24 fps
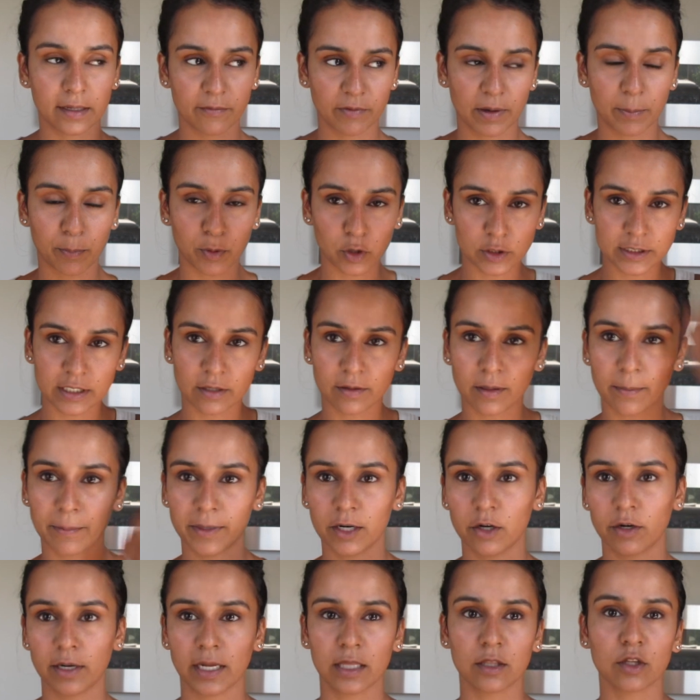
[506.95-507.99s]
if I pull down the
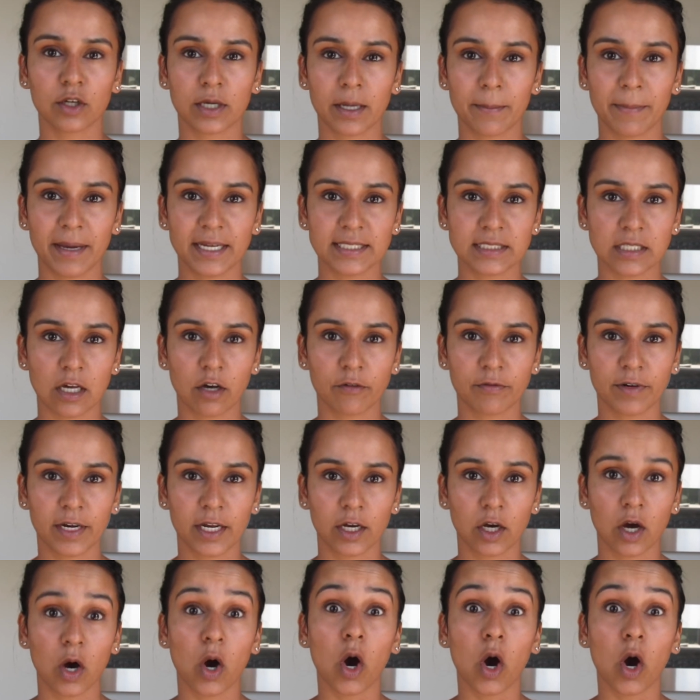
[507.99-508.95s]
mirror and I look at myself and I go,